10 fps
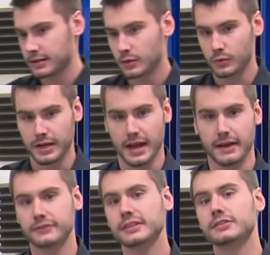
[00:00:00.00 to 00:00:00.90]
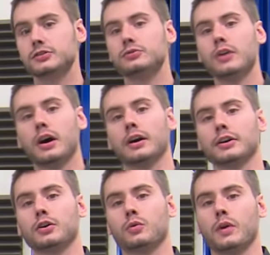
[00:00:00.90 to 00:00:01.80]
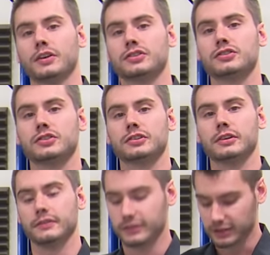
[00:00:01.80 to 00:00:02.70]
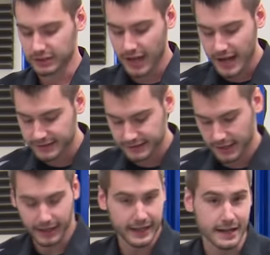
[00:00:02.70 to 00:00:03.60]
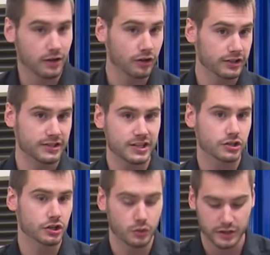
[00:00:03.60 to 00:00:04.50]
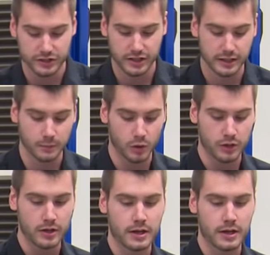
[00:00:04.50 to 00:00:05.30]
we have to do our question of the class, and I can't call it a t-shirt question anymore